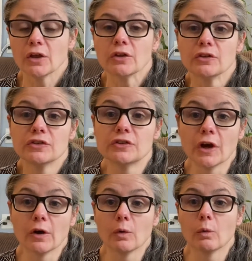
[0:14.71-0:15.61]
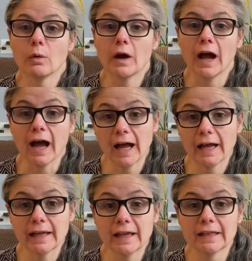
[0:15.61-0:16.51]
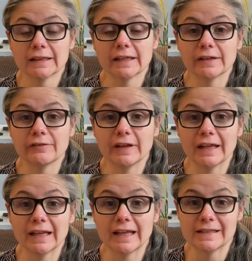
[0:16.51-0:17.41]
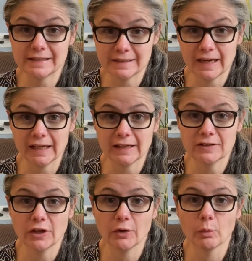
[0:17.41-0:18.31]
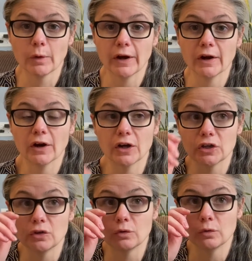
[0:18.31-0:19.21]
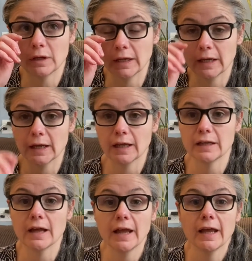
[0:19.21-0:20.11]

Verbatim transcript: So I live in a state where you can